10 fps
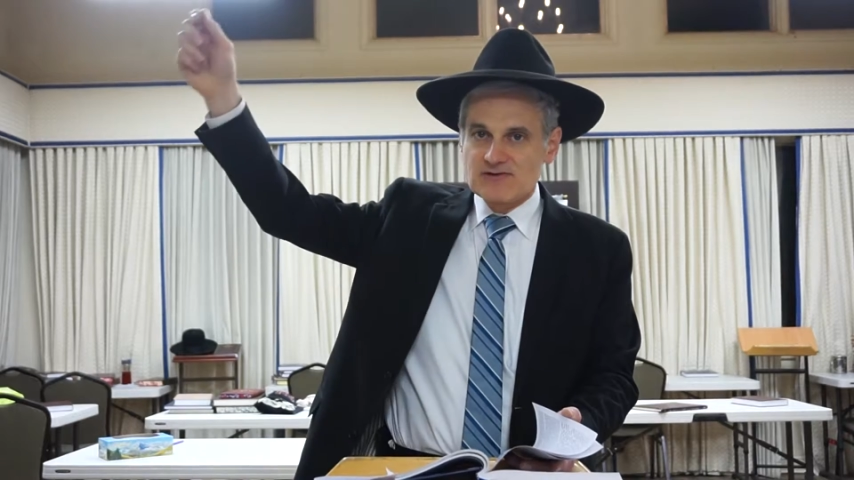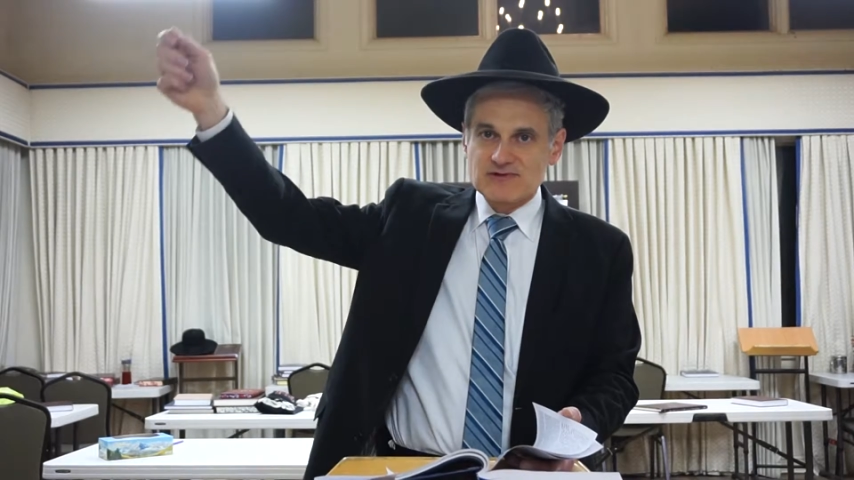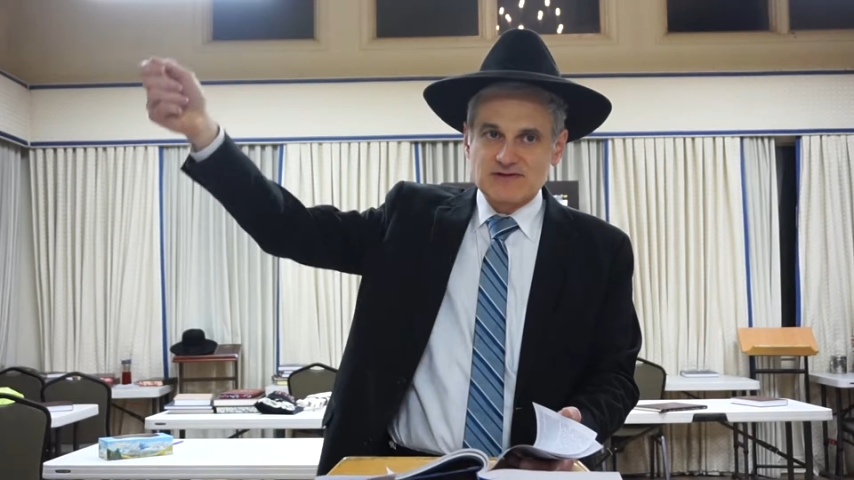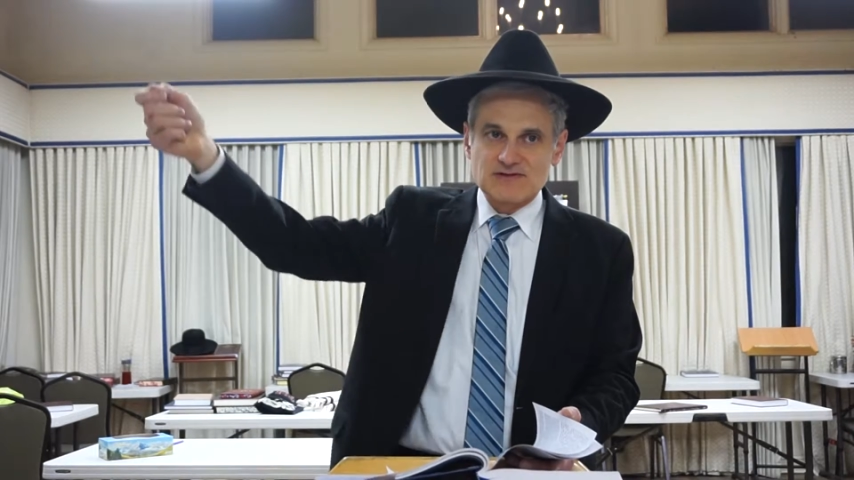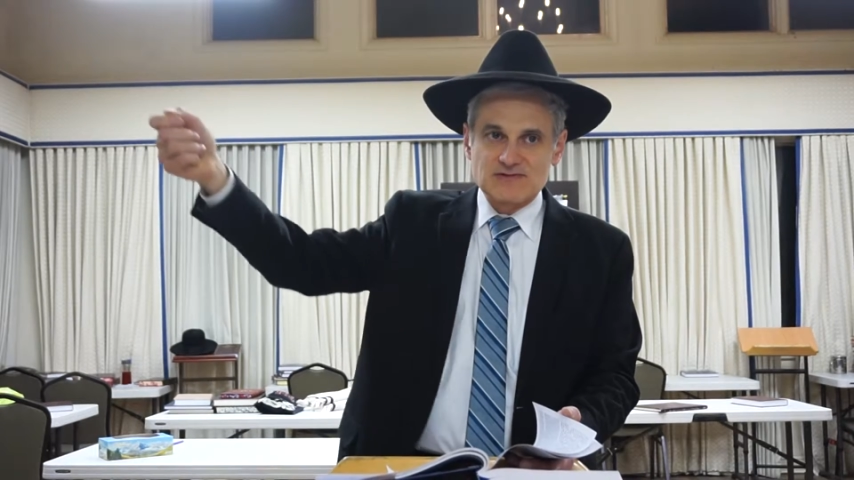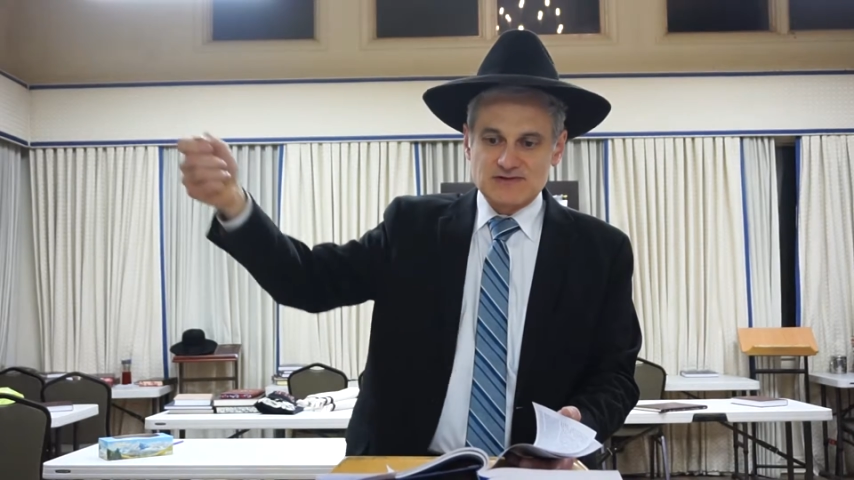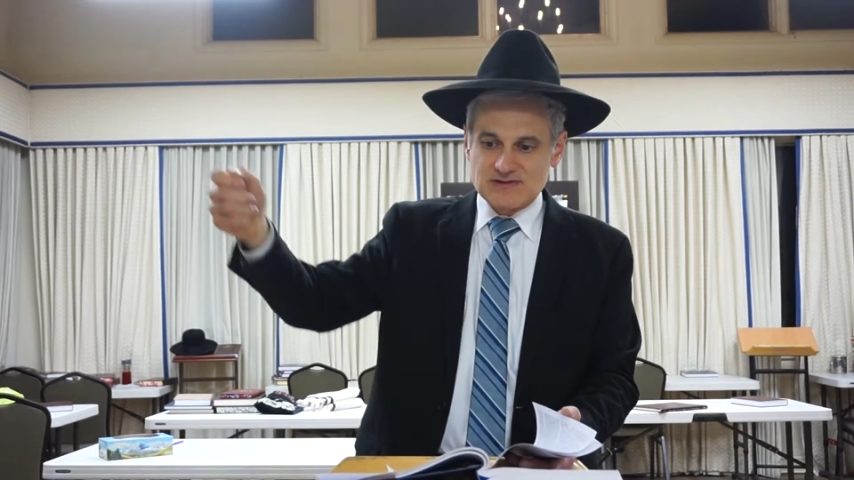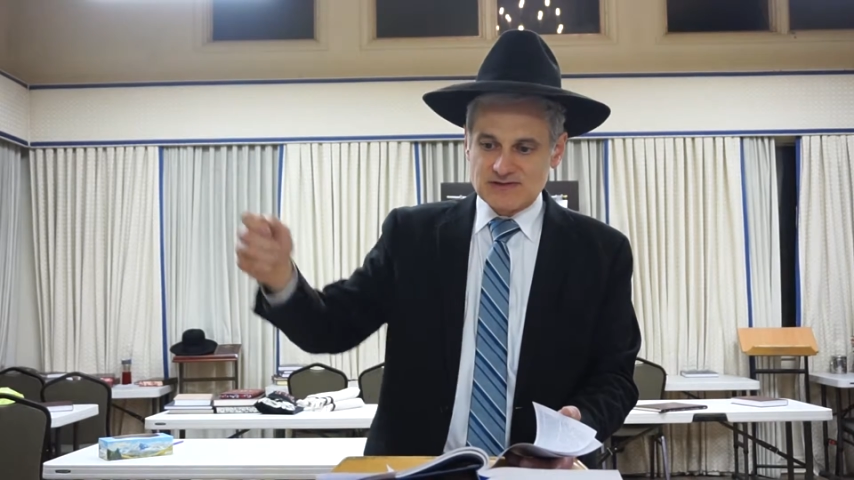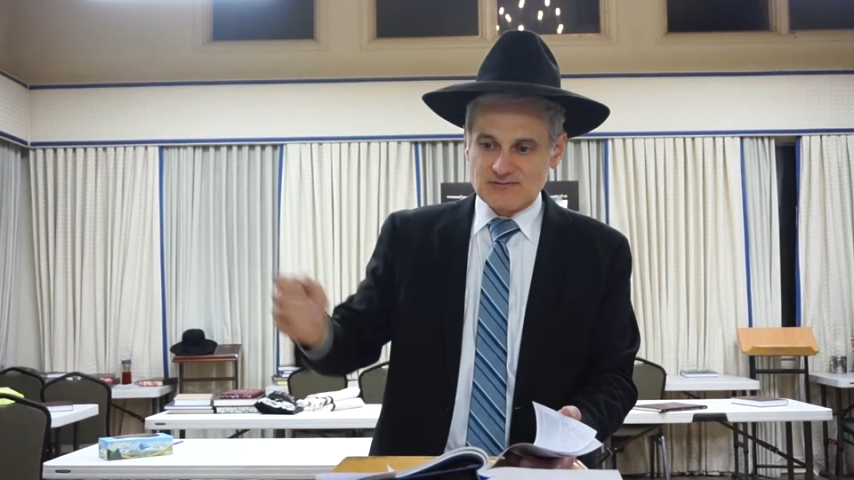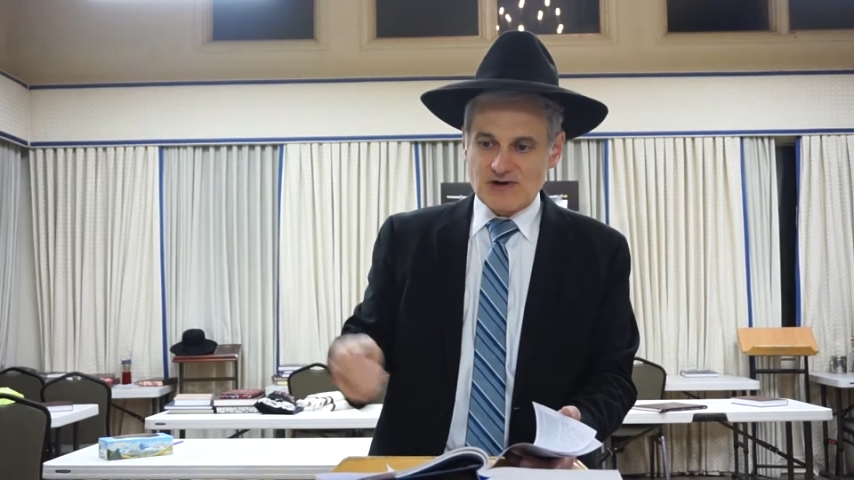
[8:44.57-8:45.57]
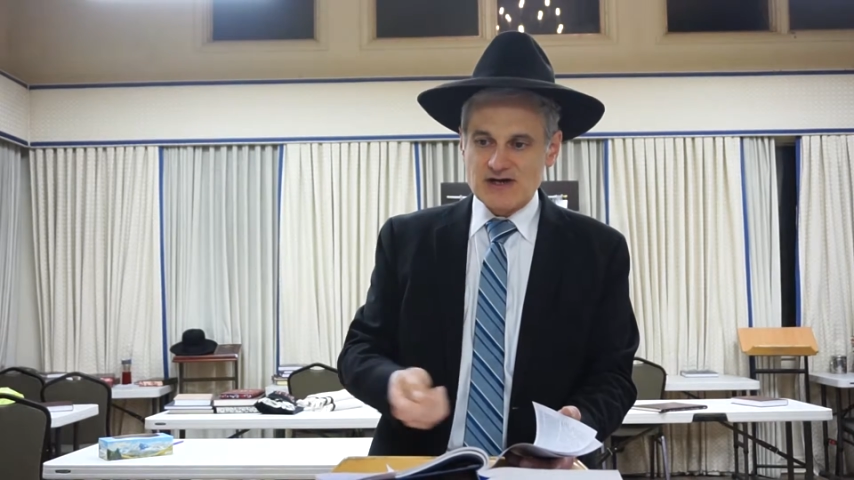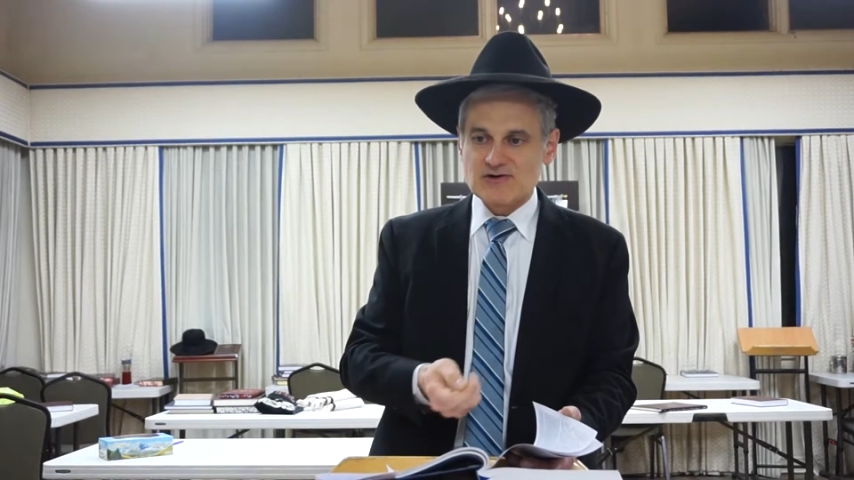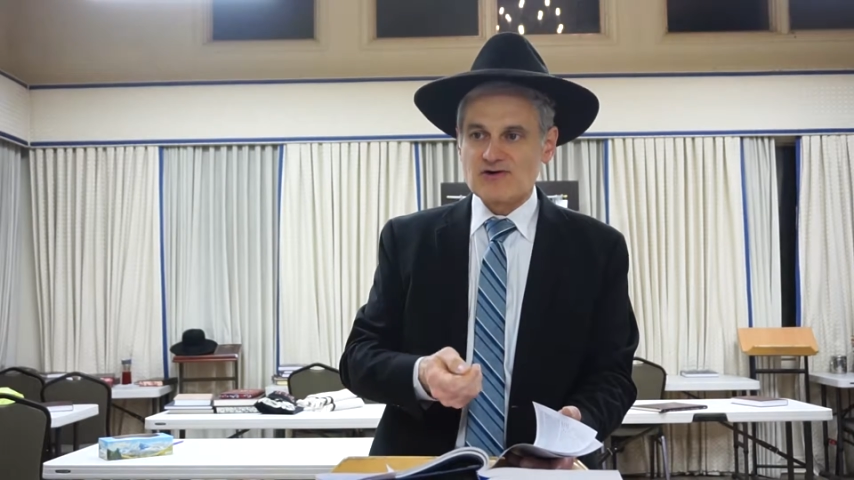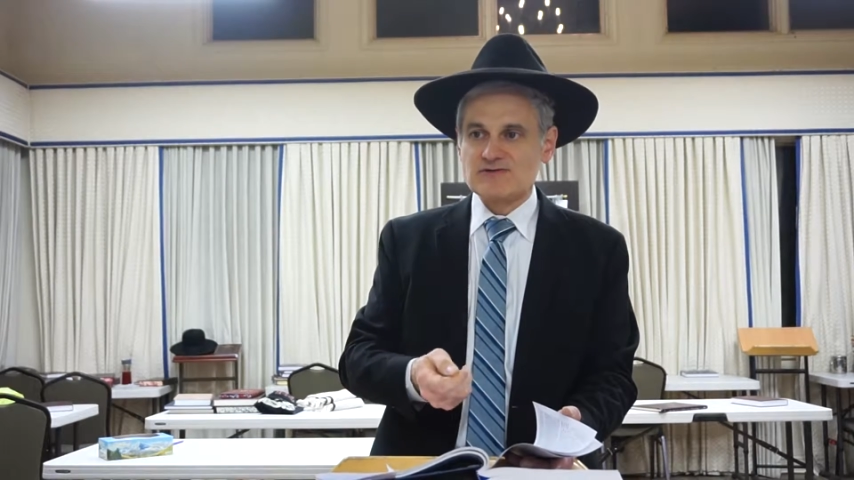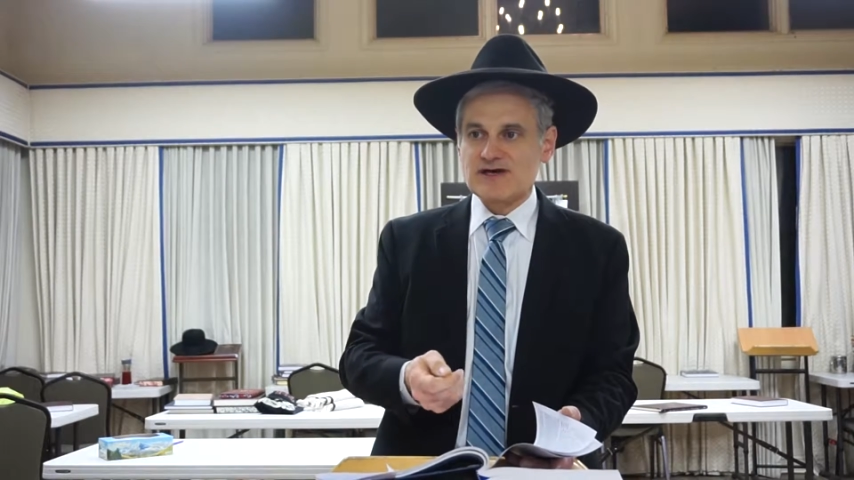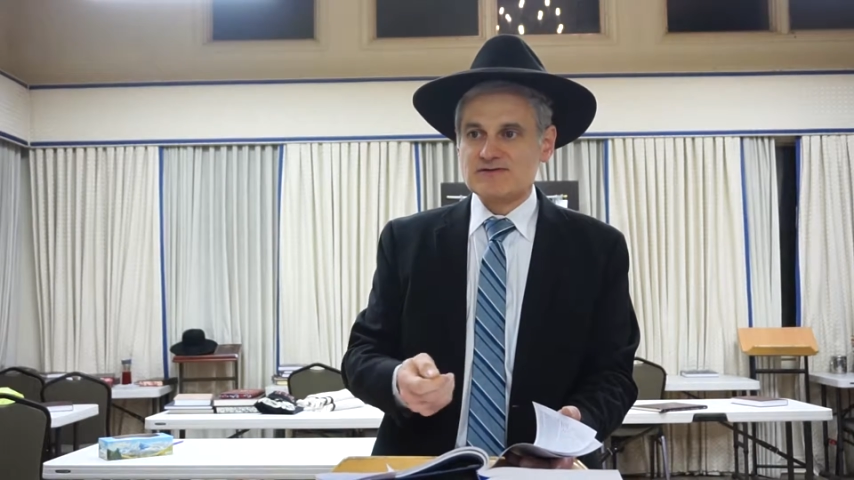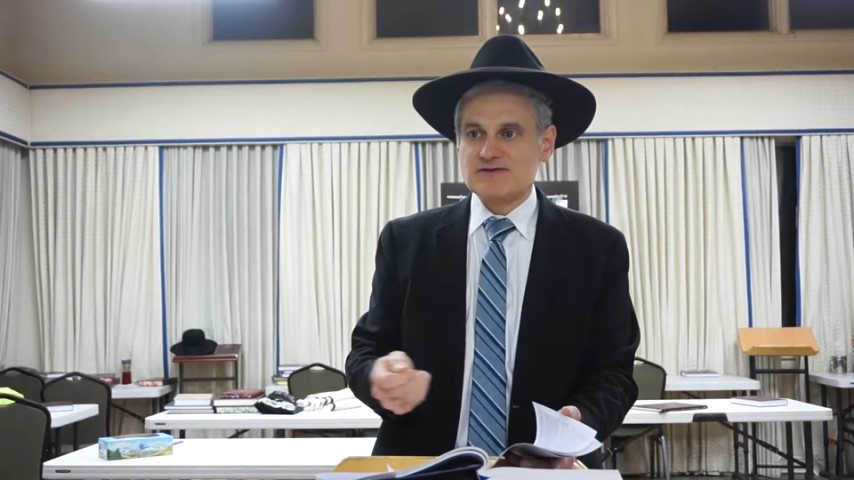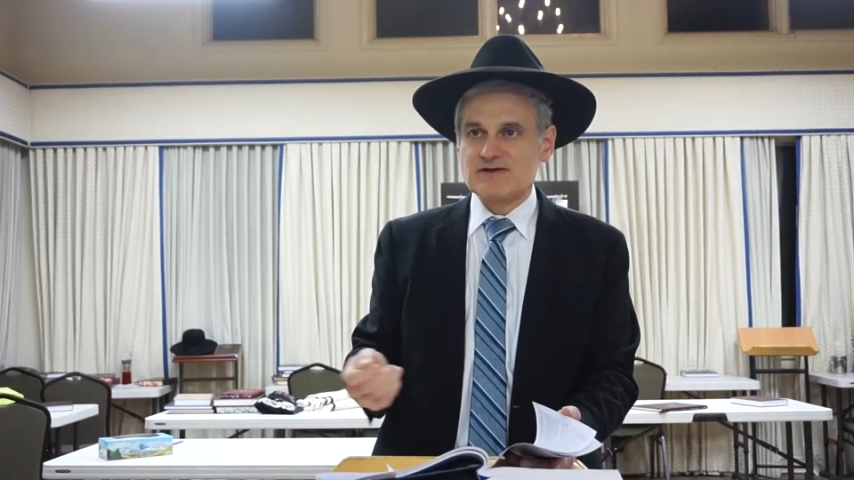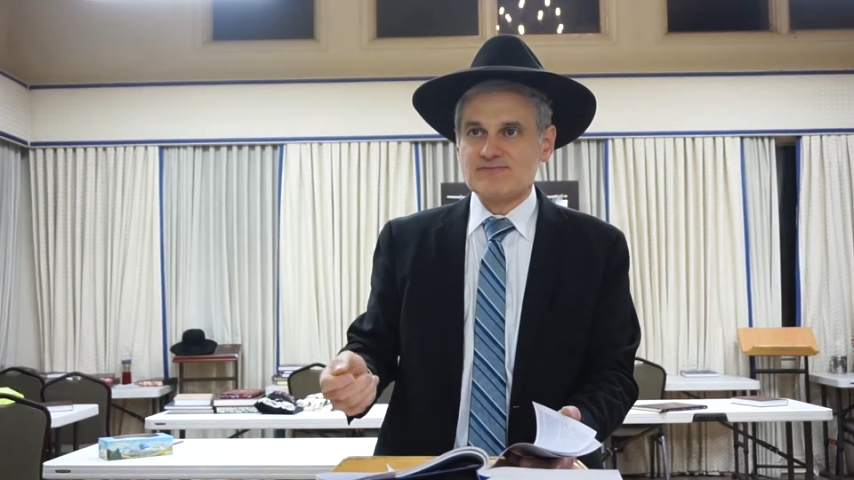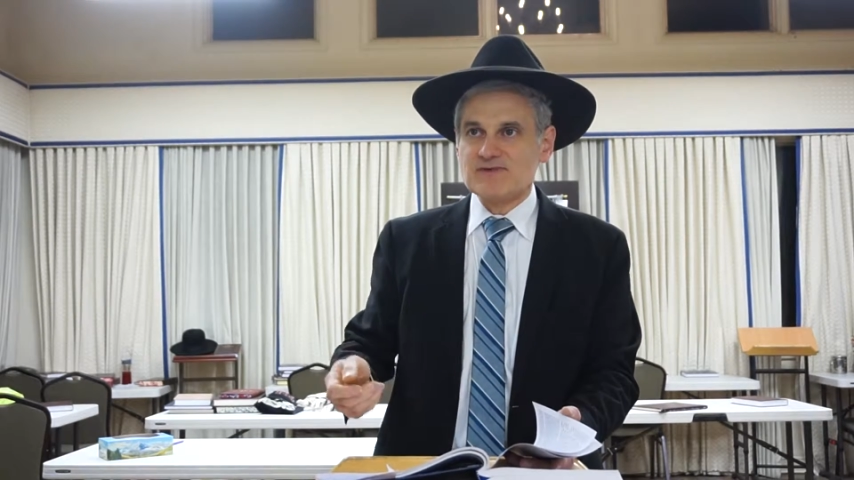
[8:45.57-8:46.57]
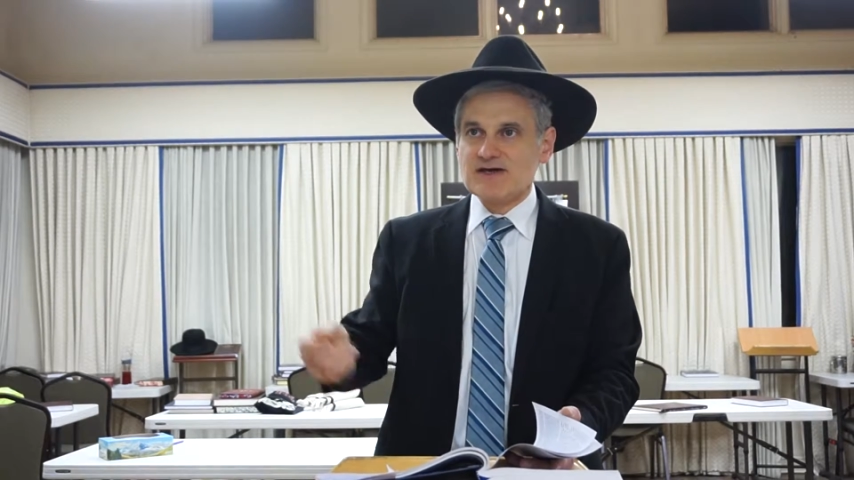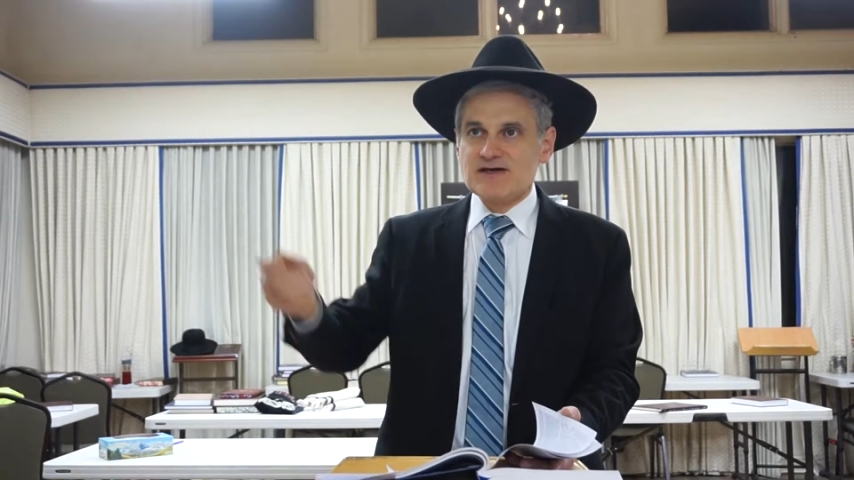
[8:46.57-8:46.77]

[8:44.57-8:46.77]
with the wire going down to them.